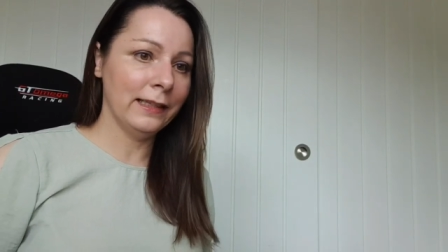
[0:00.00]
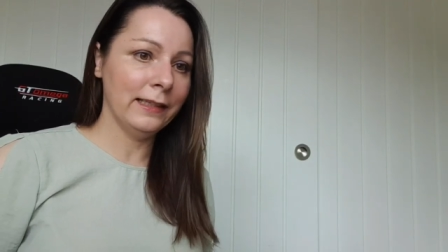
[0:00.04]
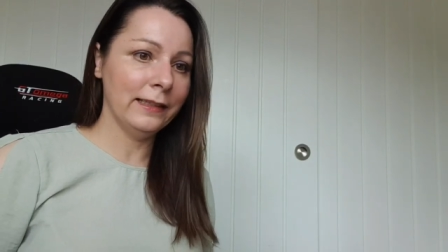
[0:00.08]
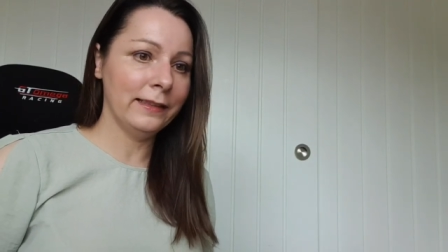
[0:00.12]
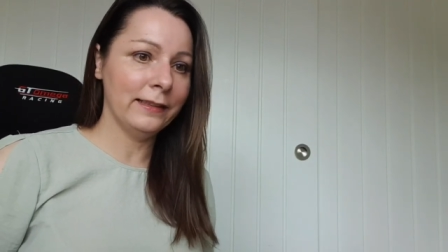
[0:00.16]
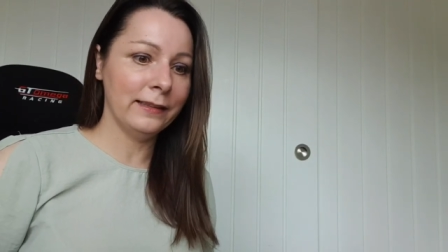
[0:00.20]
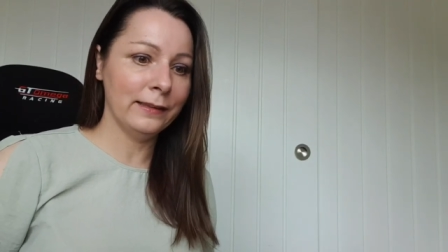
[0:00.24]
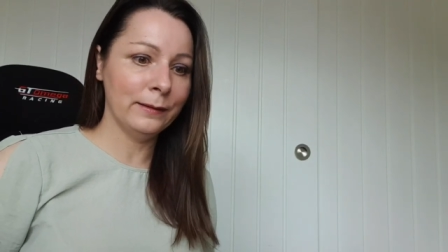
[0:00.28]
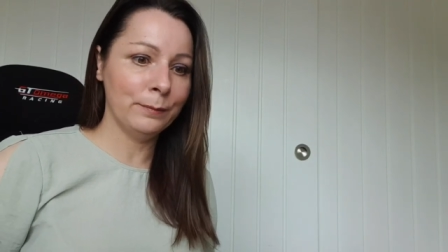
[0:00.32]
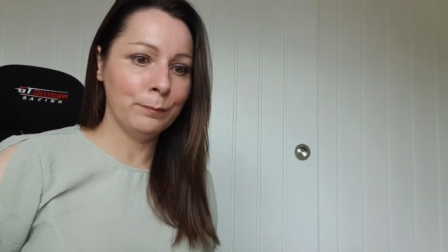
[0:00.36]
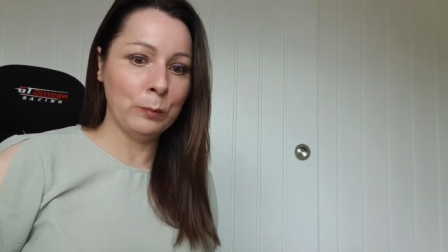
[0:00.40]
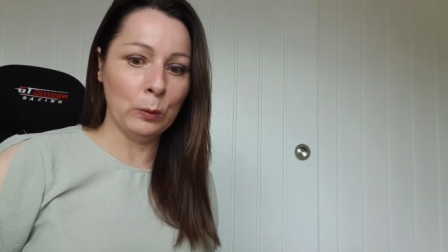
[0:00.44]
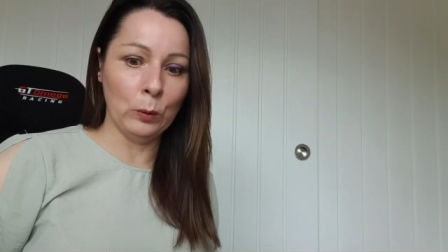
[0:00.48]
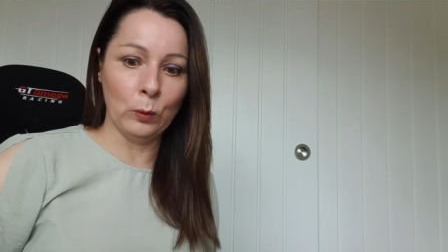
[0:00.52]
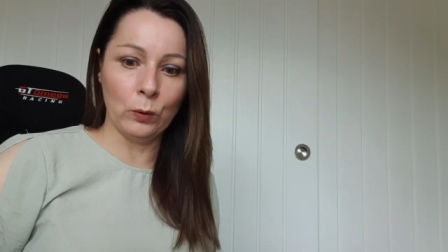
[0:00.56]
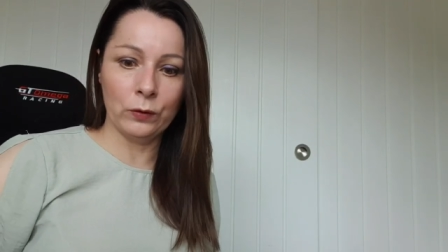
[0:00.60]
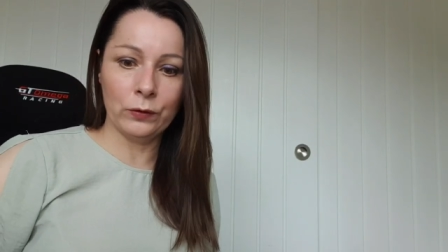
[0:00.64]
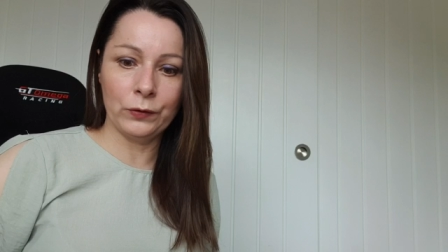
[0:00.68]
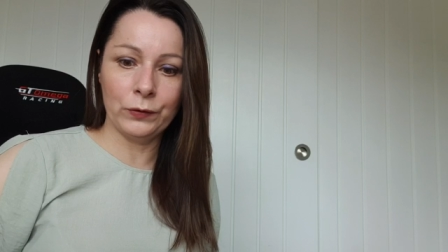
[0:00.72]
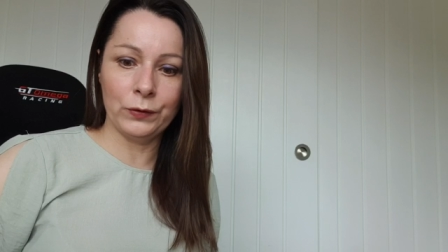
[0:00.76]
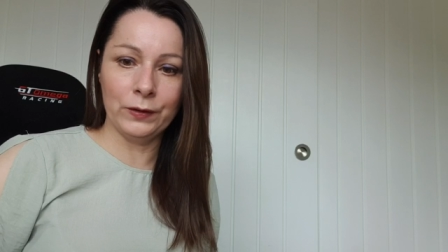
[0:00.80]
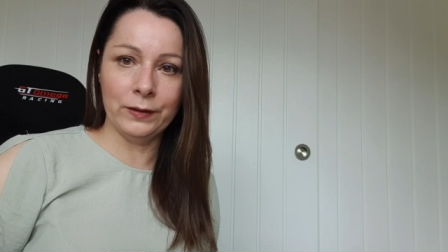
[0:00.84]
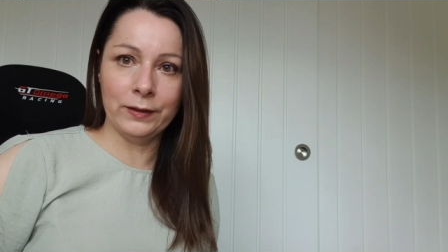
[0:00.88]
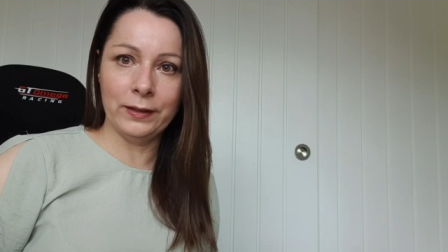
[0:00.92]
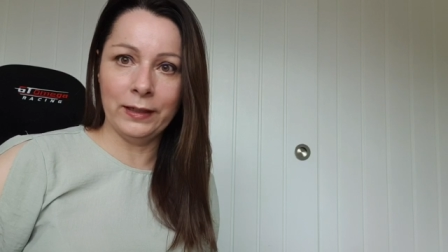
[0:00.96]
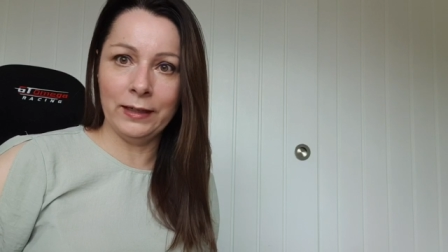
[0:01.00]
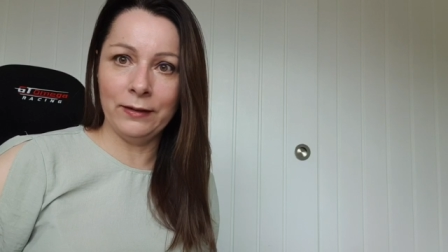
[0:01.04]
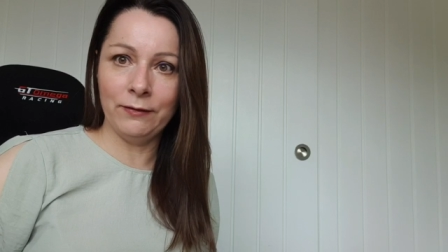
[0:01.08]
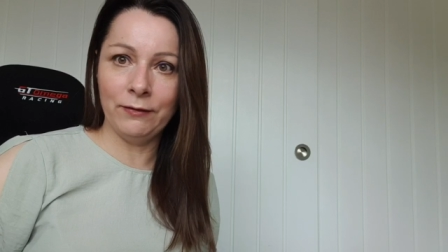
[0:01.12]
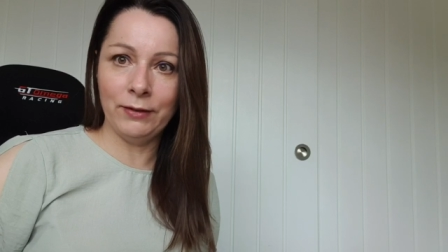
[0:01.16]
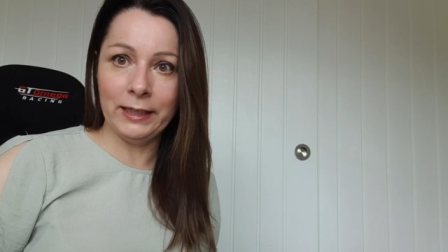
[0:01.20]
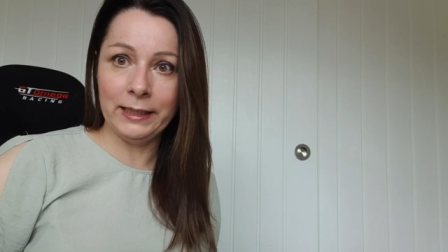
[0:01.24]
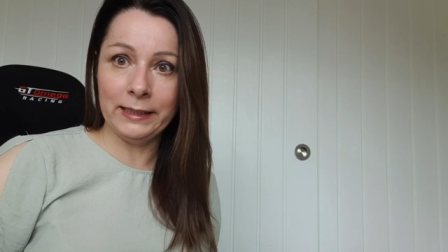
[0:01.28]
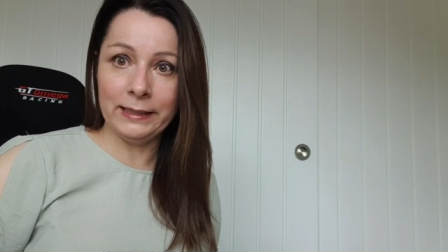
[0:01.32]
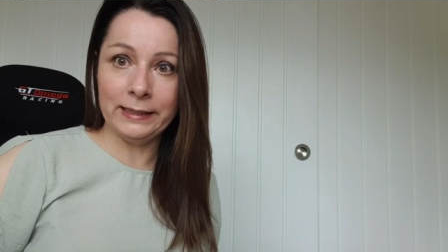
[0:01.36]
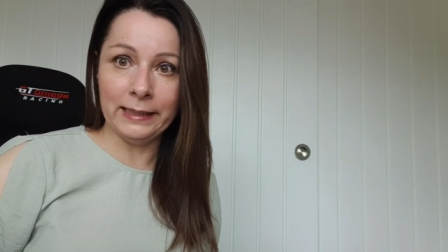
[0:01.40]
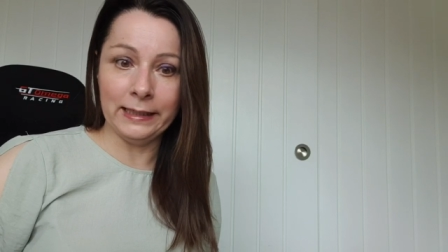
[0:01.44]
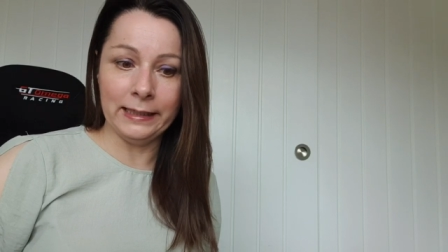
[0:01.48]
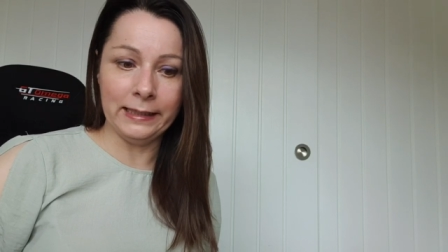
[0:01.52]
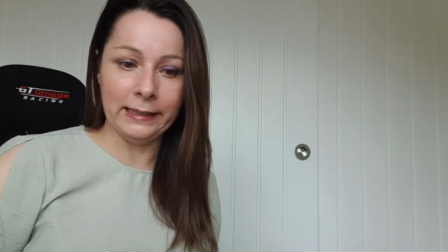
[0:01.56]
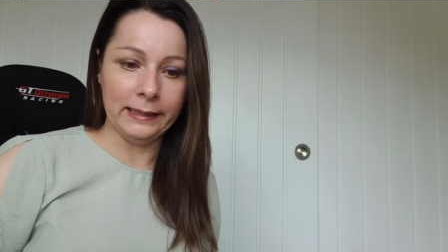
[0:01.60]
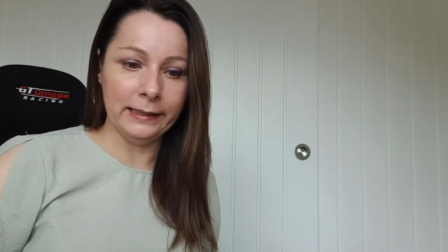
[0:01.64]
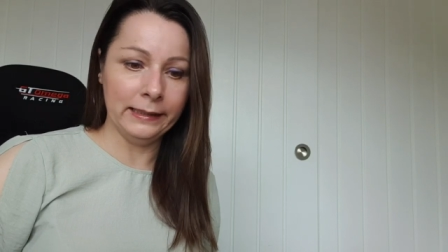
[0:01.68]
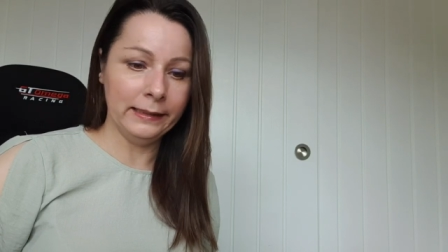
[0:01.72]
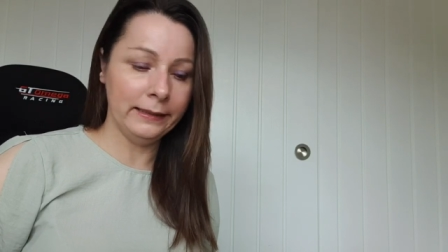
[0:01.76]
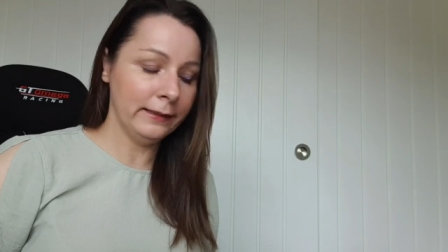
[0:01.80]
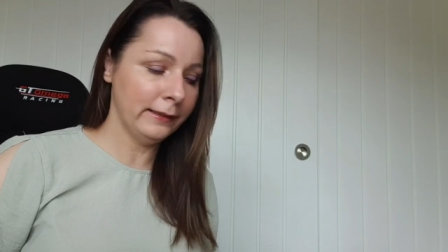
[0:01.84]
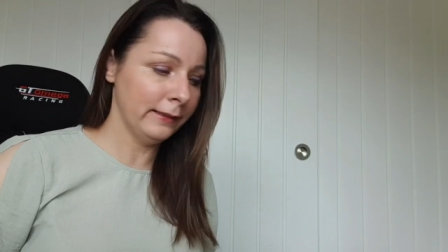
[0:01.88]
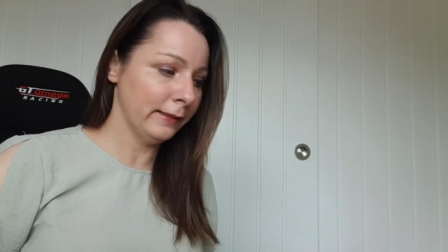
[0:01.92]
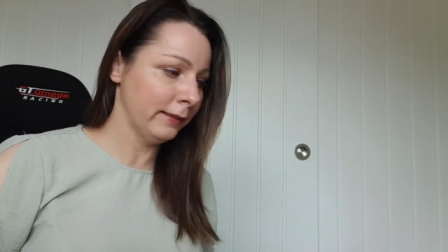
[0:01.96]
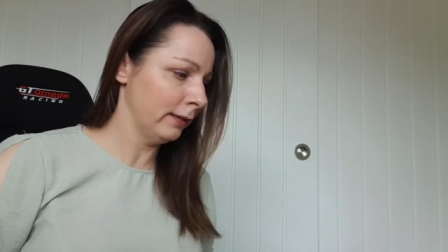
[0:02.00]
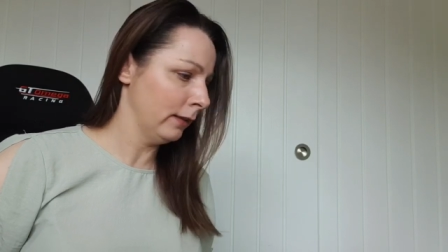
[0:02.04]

This is books and DVDs.